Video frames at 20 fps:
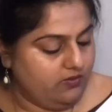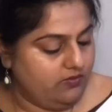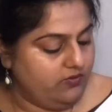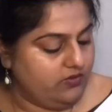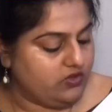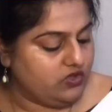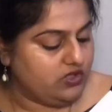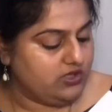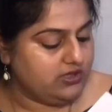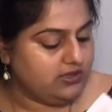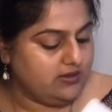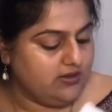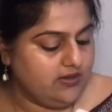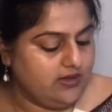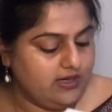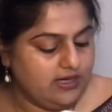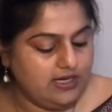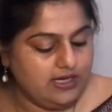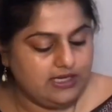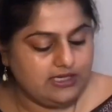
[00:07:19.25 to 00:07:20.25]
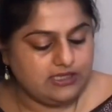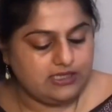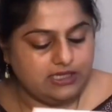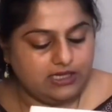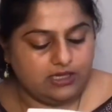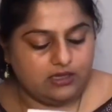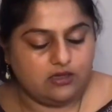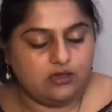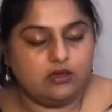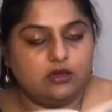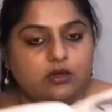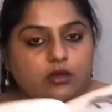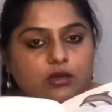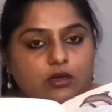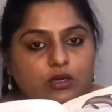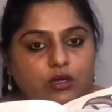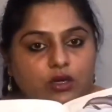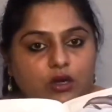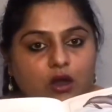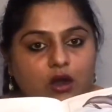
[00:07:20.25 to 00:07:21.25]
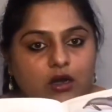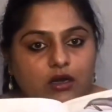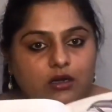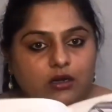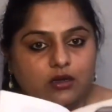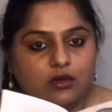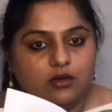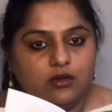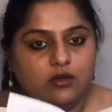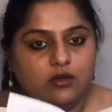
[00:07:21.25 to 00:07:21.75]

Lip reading: which is realistic, not